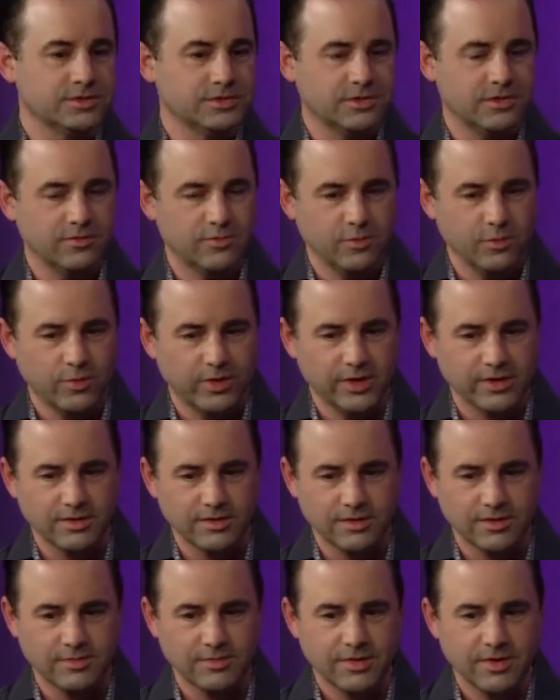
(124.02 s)
Hartford Wine
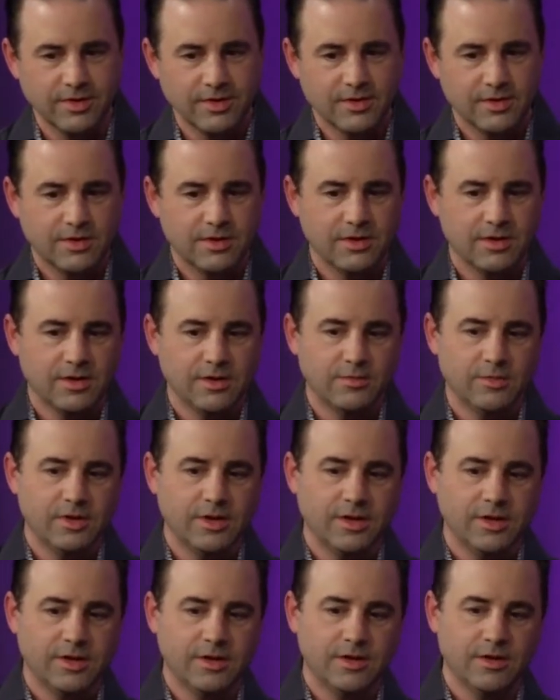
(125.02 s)
Club, uh, but
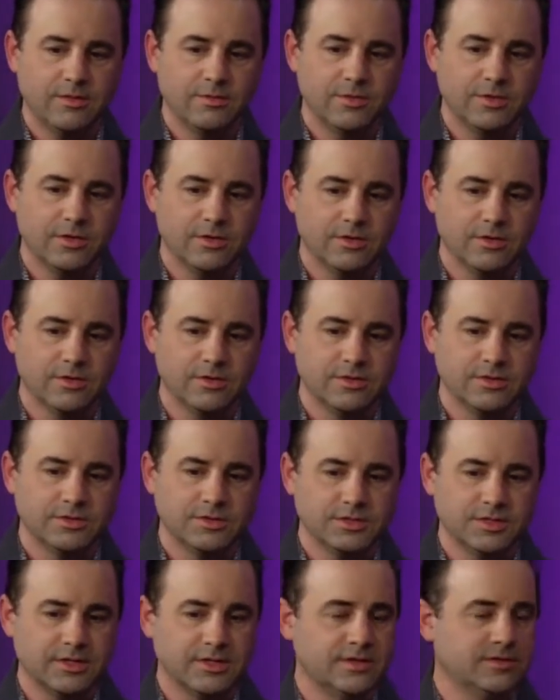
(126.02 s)
I am currently
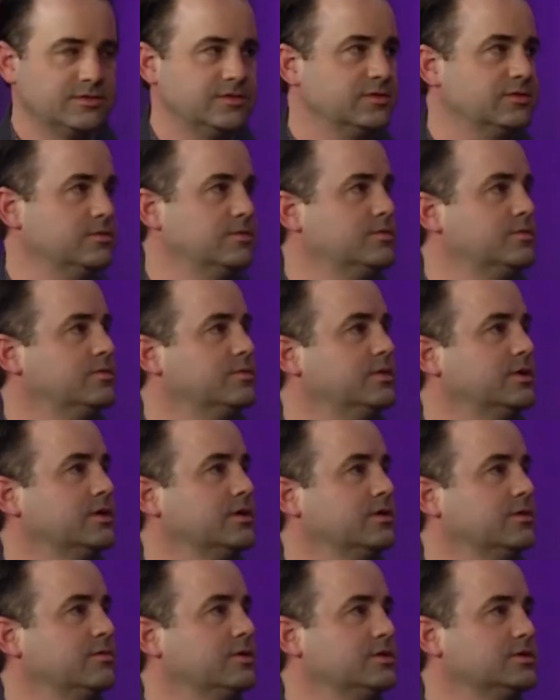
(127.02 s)
studying to
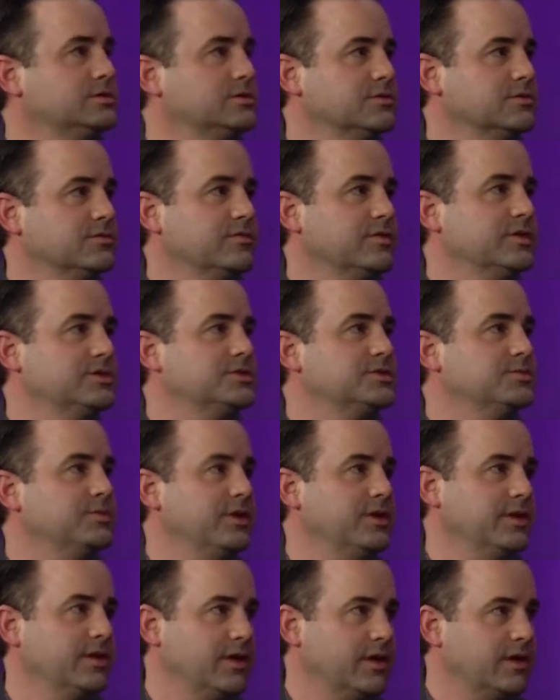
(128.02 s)
become a certified
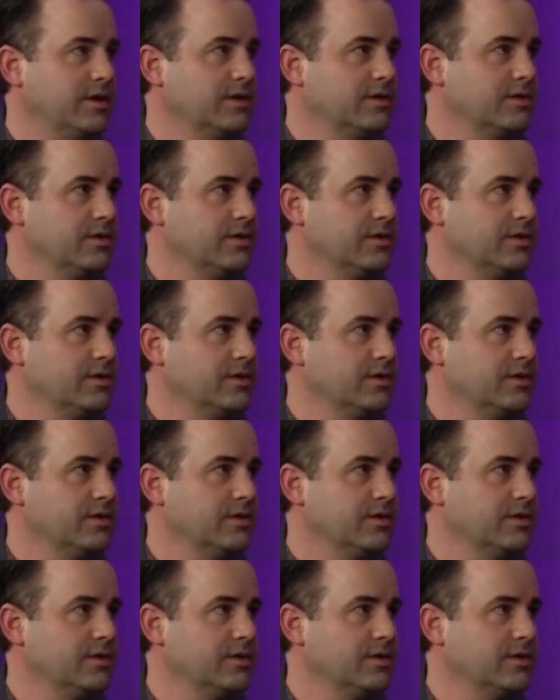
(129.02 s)
sommelier.